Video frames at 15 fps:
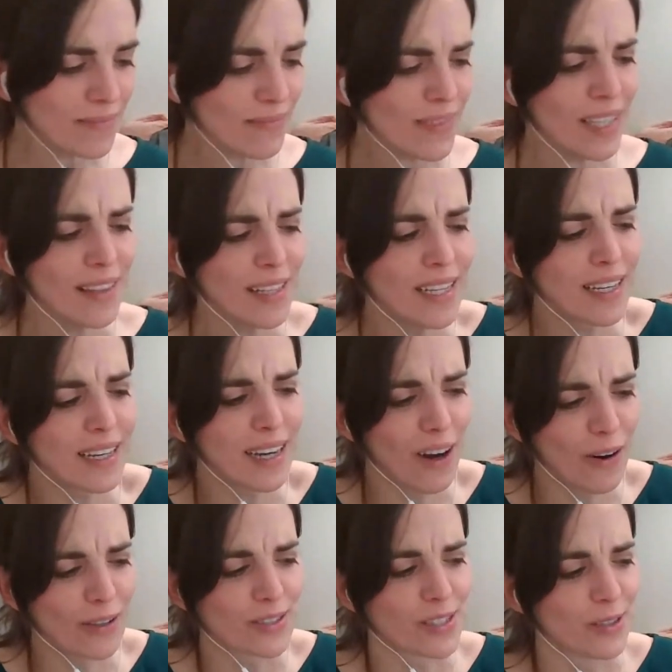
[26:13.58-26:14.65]
I think
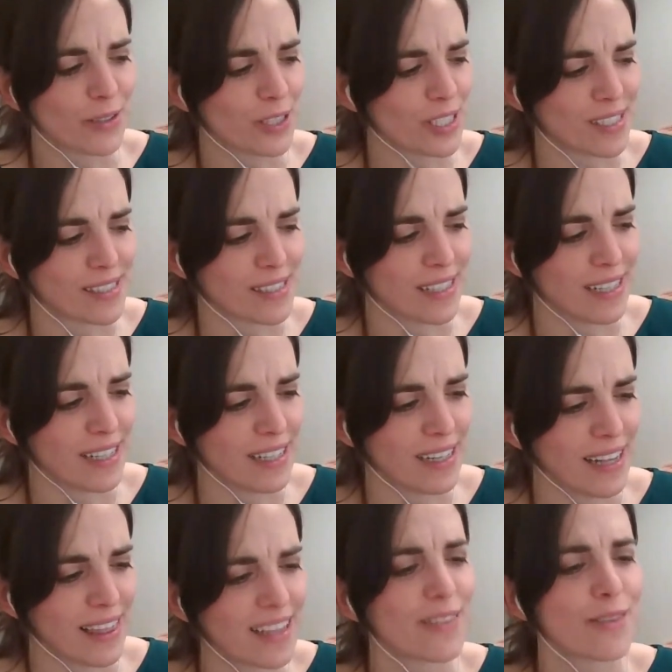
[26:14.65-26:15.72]

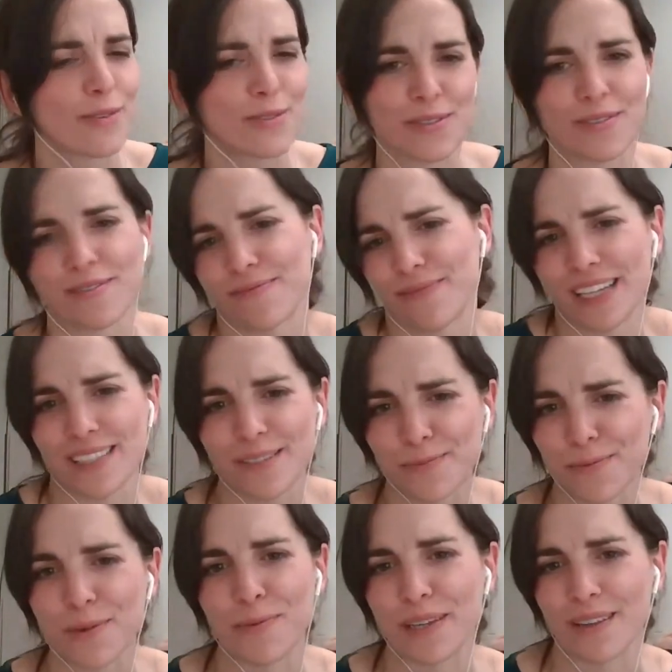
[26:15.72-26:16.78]
that's
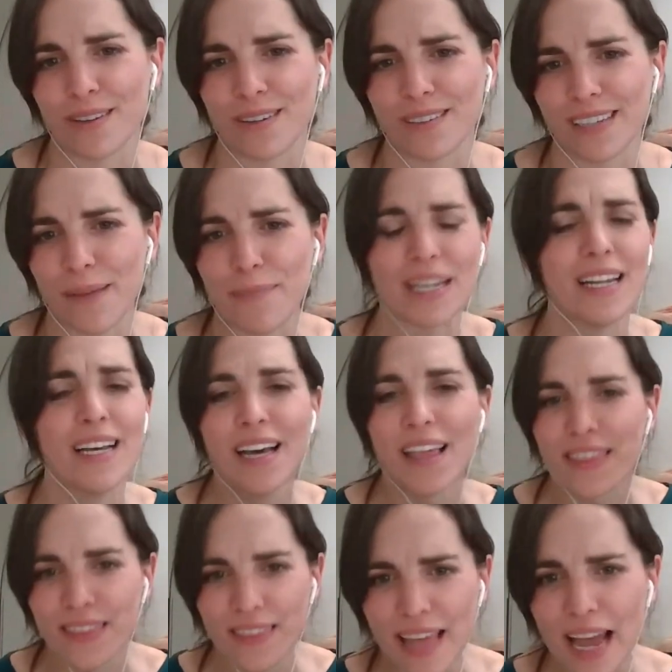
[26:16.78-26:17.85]
what we learned. I mean,
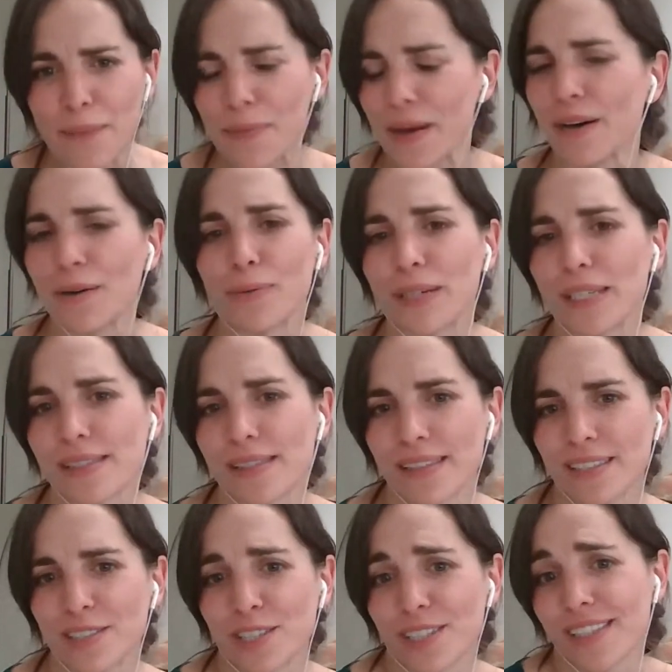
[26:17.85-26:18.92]
Night Bell was
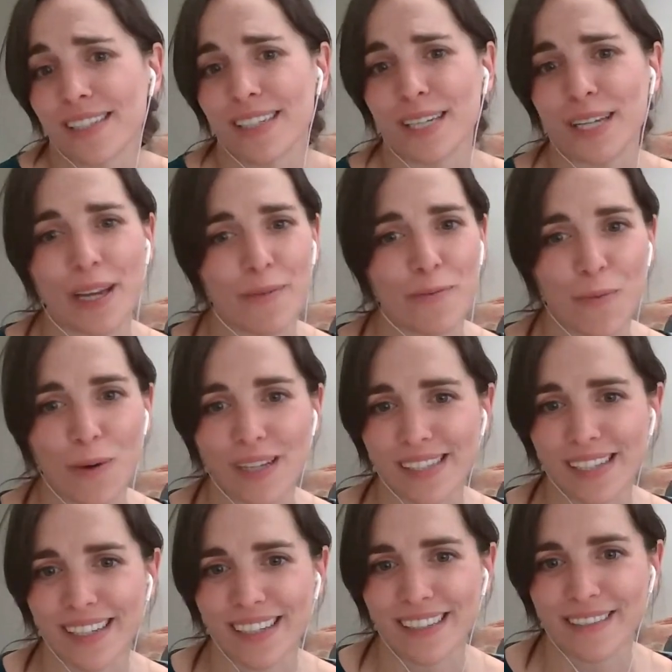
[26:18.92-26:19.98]
just, it
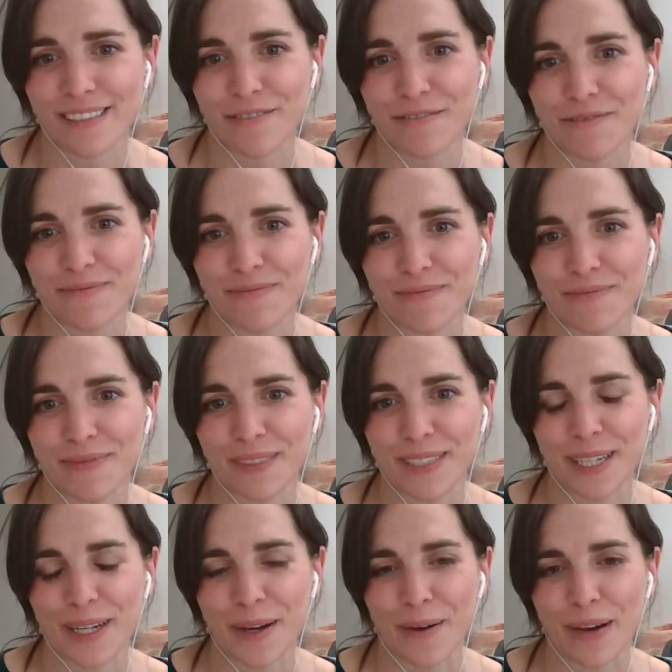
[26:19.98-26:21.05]
wasn't,
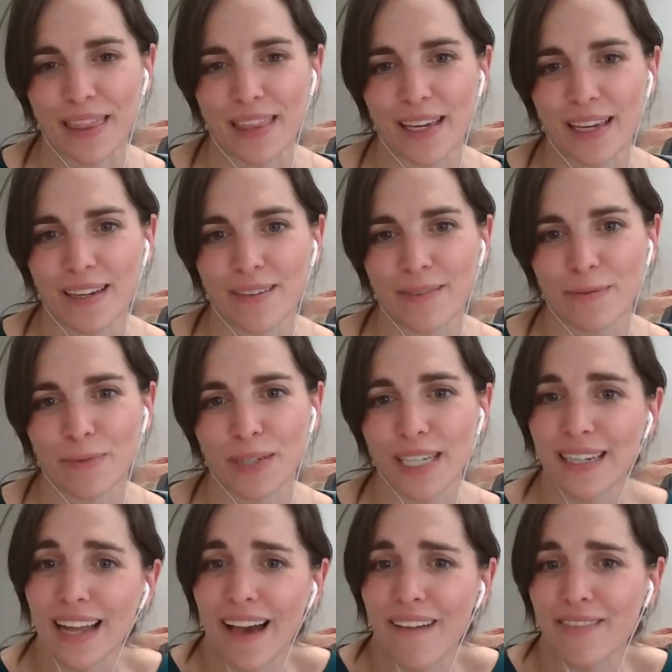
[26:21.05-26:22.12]
I think we
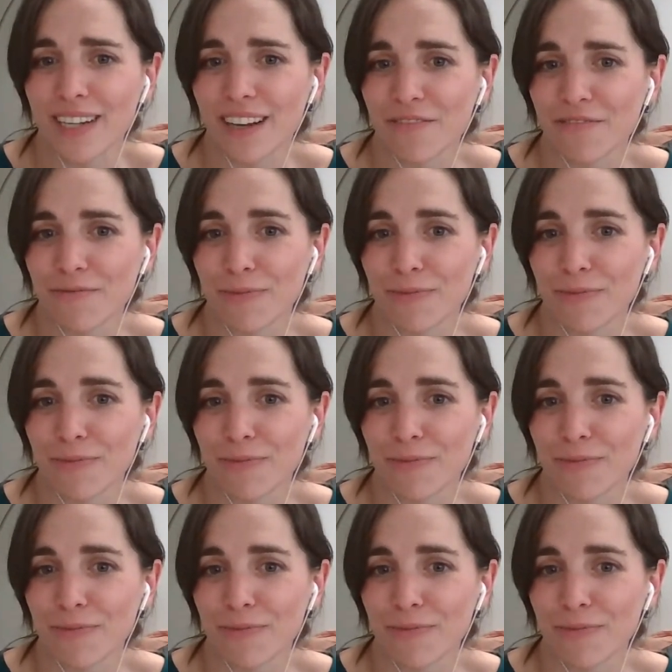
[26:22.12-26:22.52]
didn't have enough.